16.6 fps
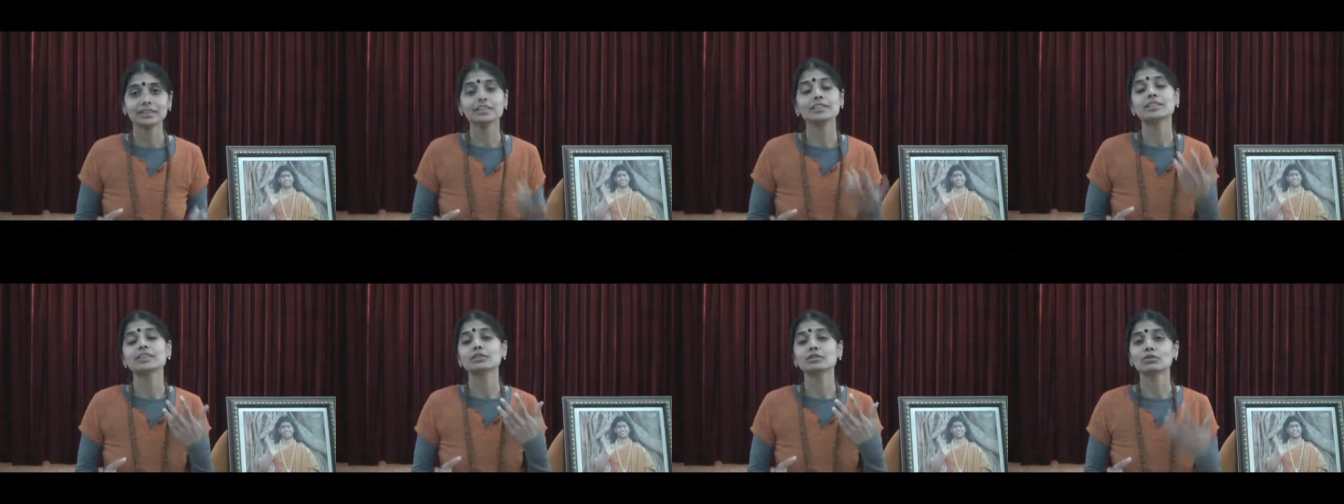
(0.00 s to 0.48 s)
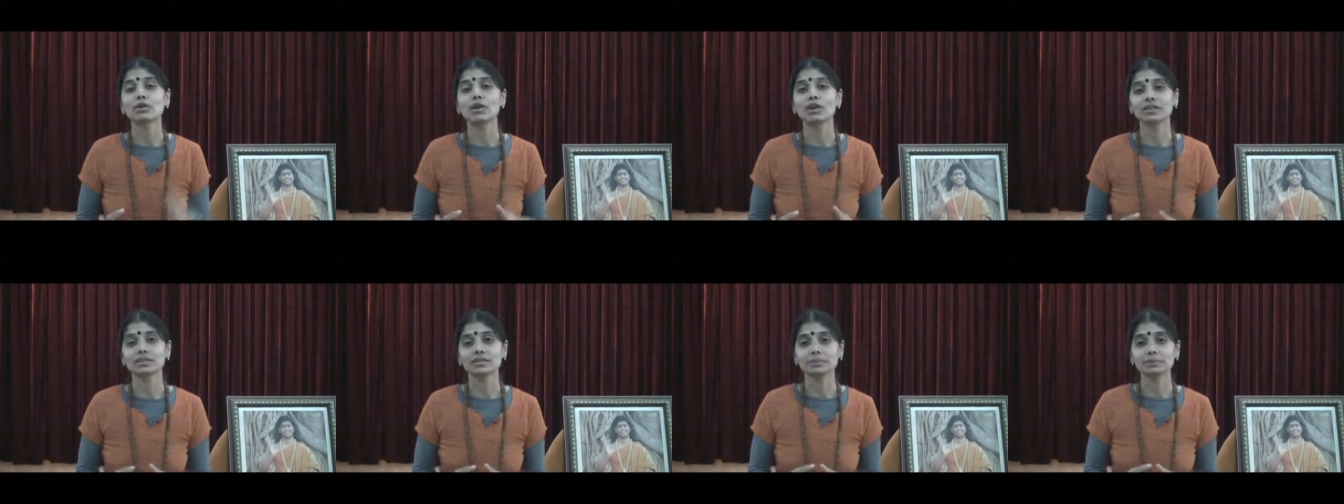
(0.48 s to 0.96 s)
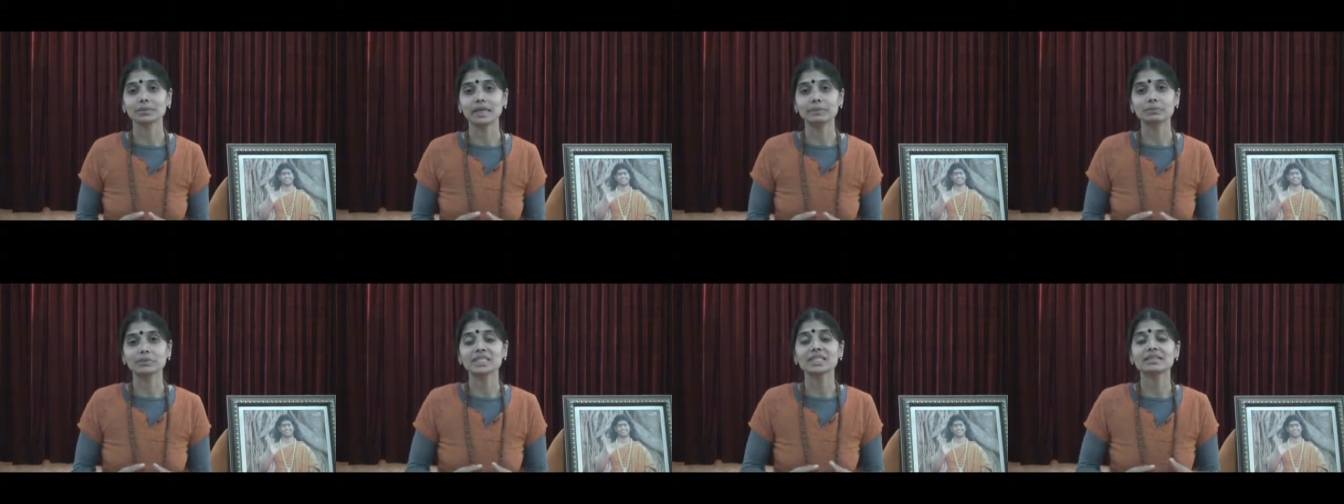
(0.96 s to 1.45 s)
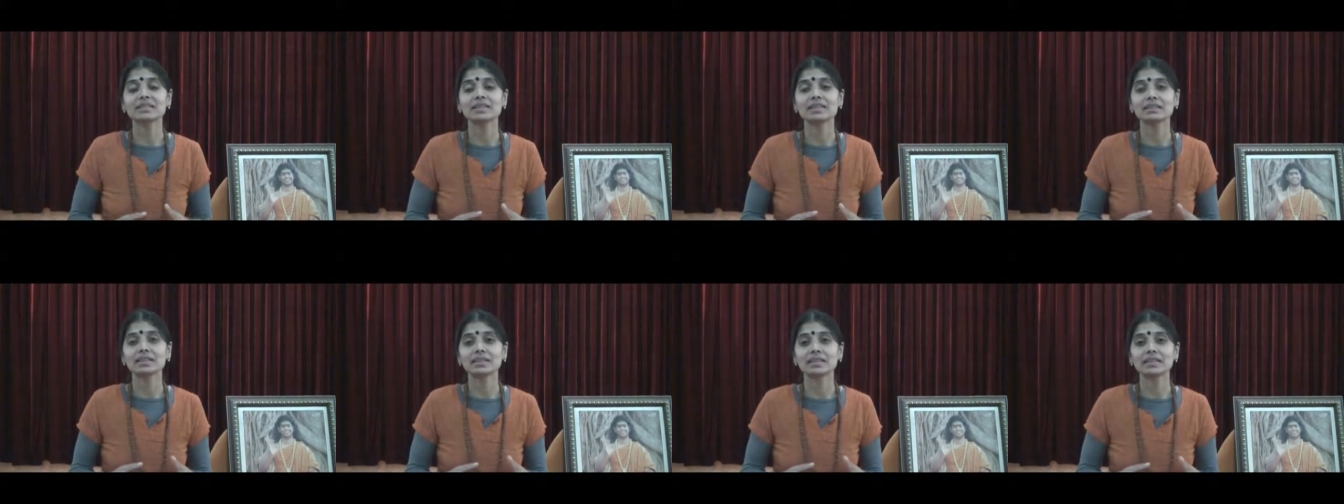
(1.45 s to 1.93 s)
This is so awesome. I am just
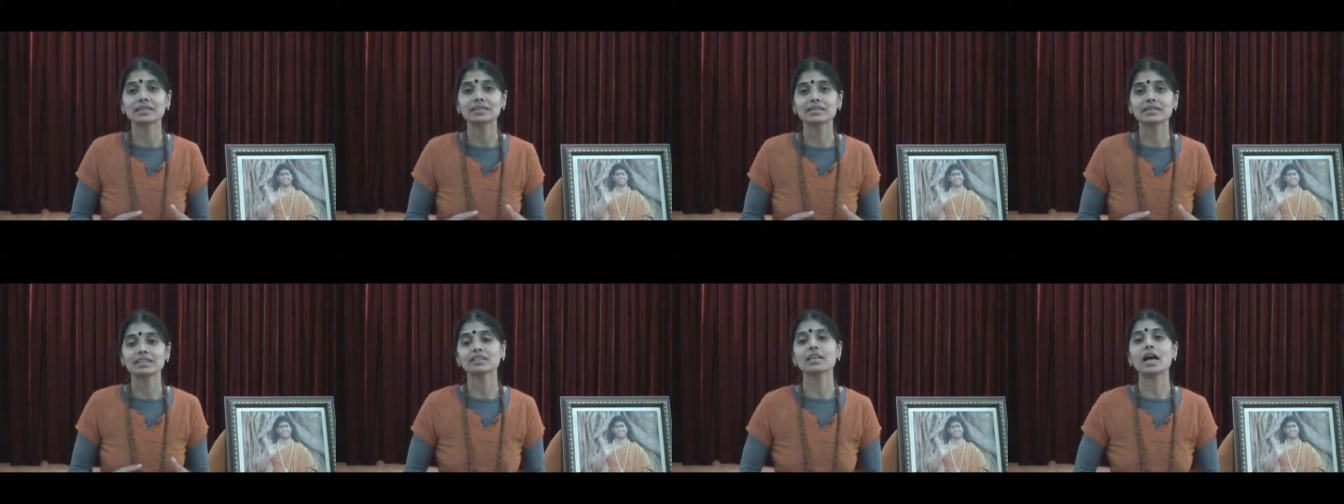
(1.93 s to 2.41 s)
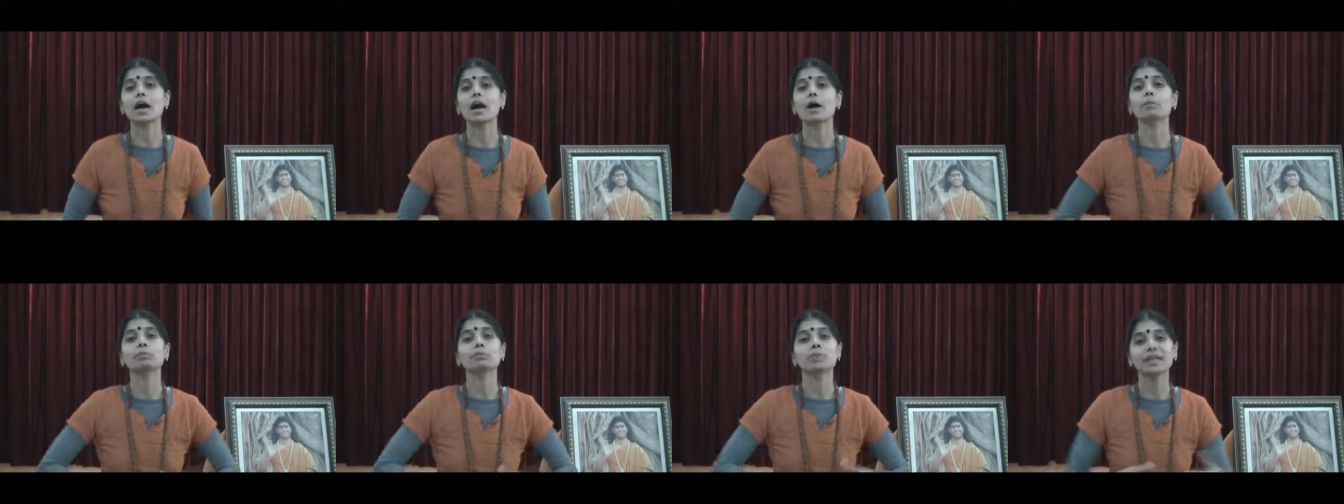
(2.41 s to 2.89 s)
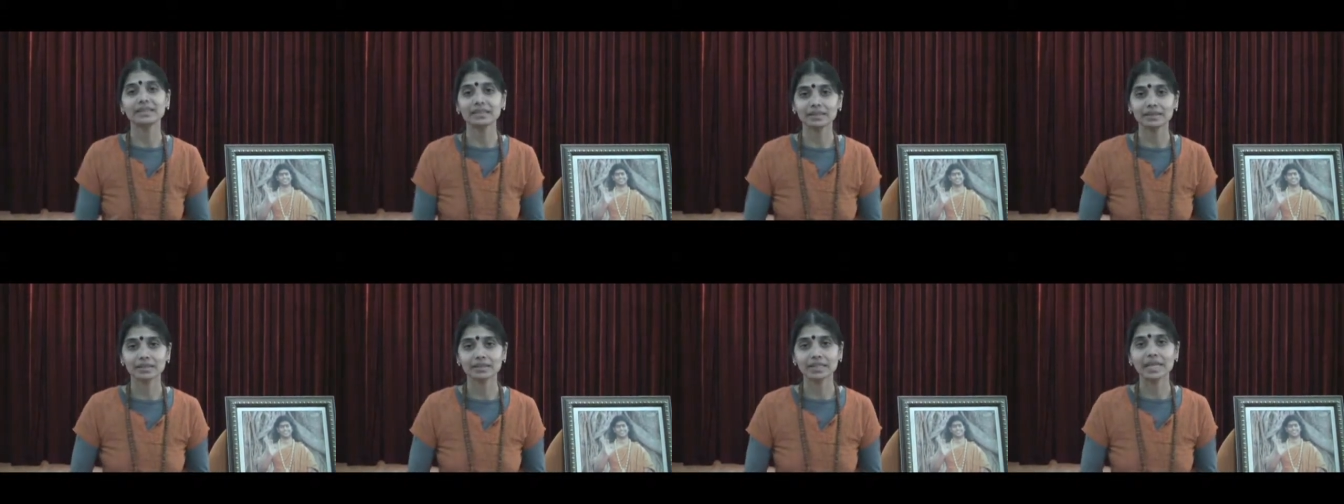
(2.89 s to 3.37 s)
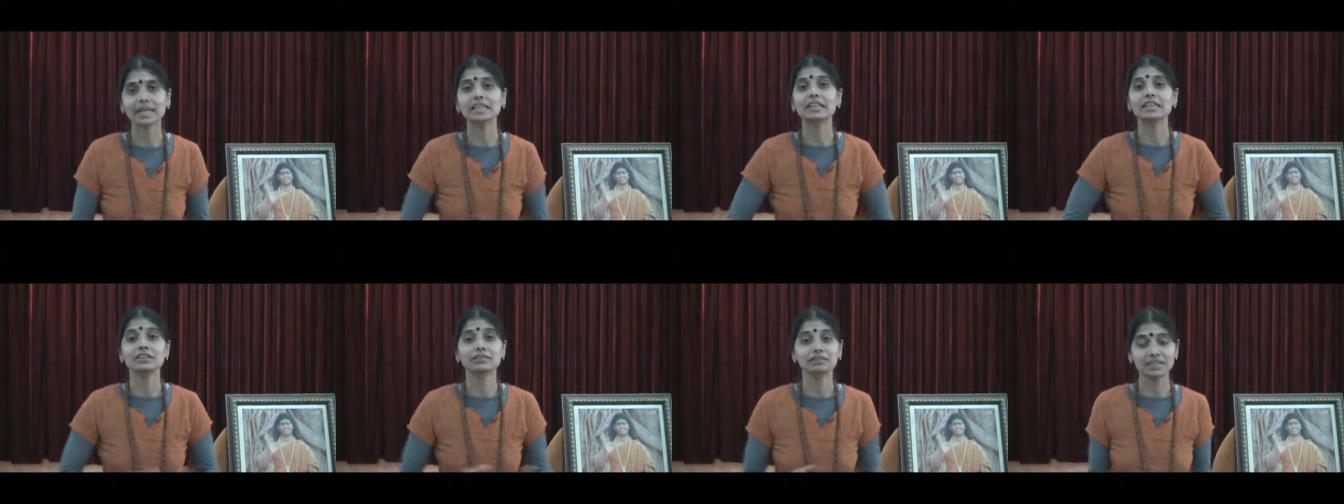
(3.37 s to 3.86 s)
seeing the kids just applying it
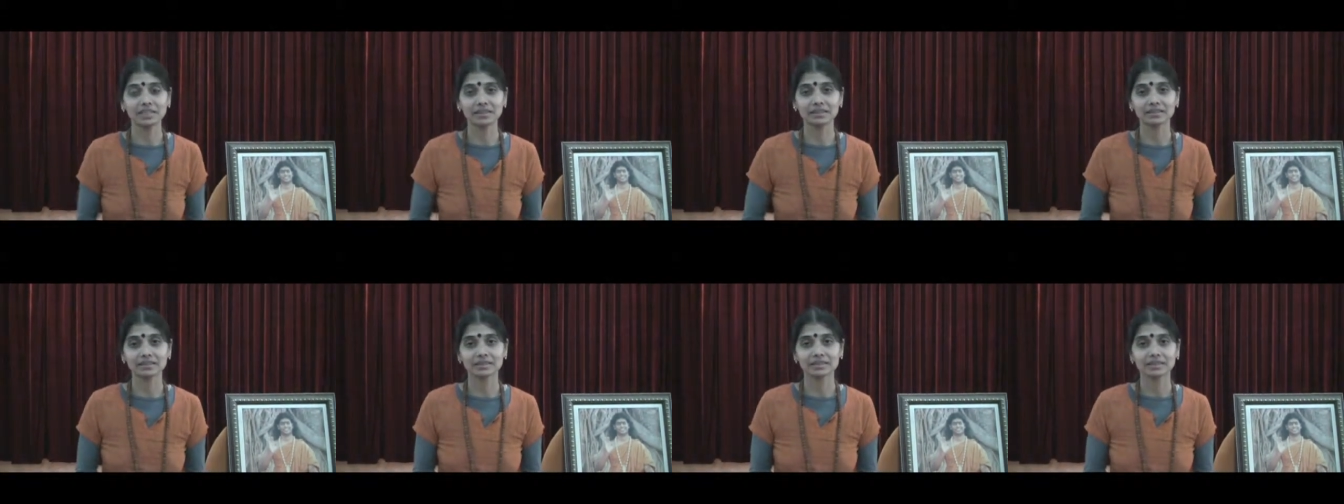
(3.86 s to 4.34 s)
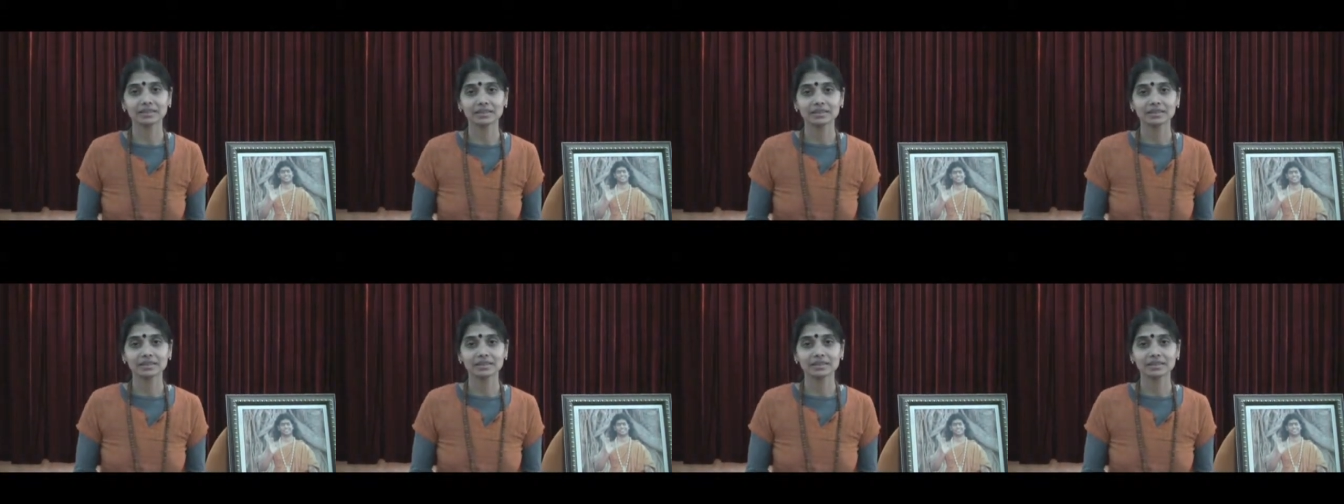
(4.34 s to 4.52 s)
and living it.